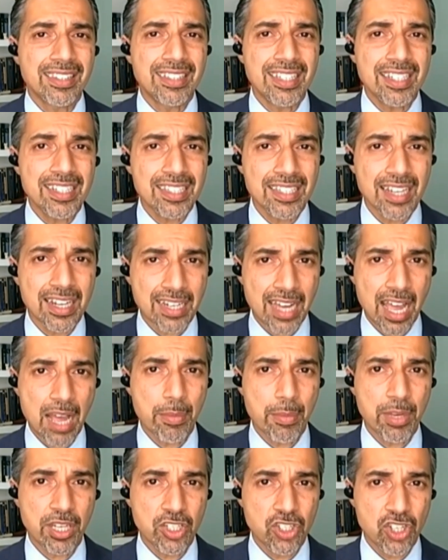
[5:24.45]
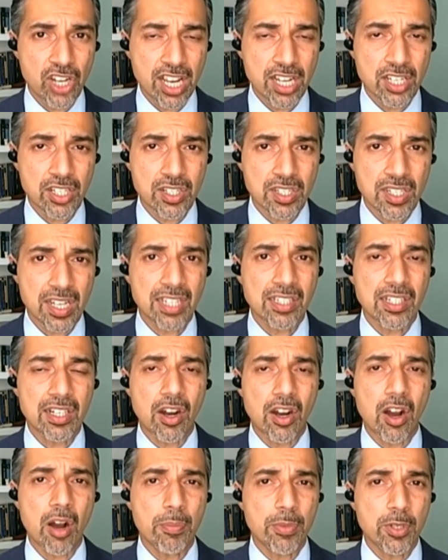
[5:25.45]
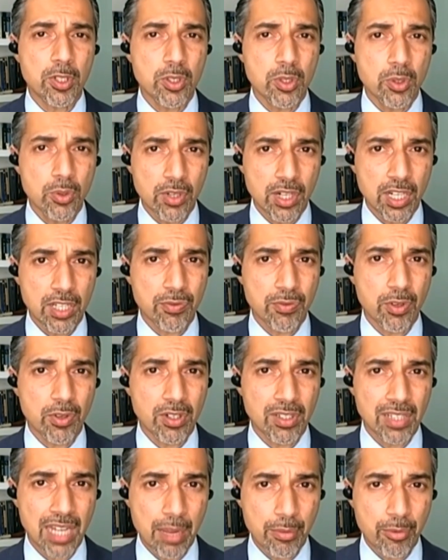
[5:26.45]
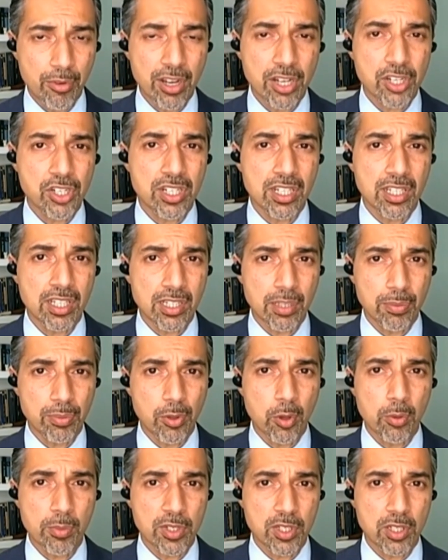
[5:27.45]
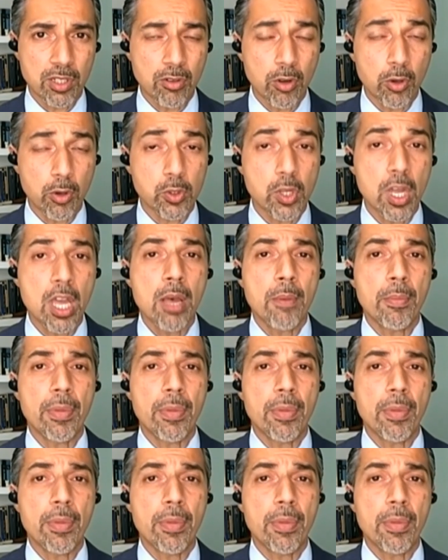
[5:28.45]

this dynamic changes and there are opportunities for collaboration and diplomacy grows,